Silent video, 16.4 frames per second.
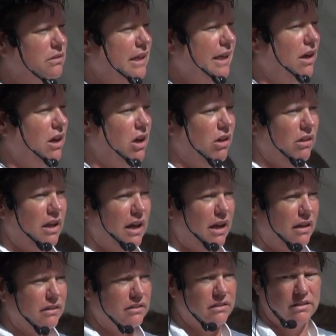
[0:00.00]
They all
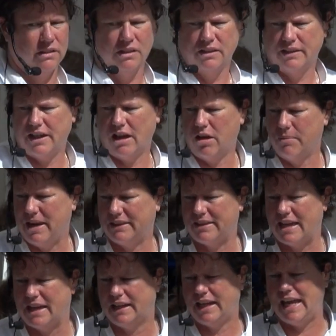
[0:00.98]

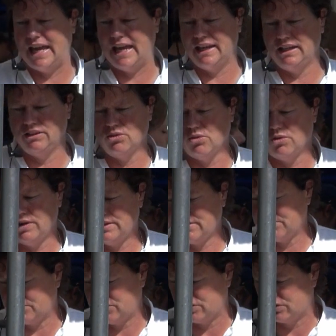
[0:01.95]
make that canning
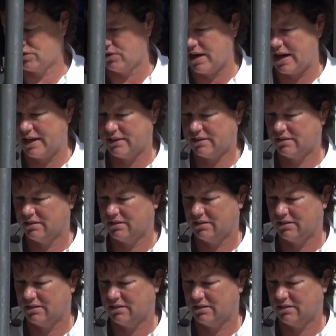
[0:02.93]
noise, which is great.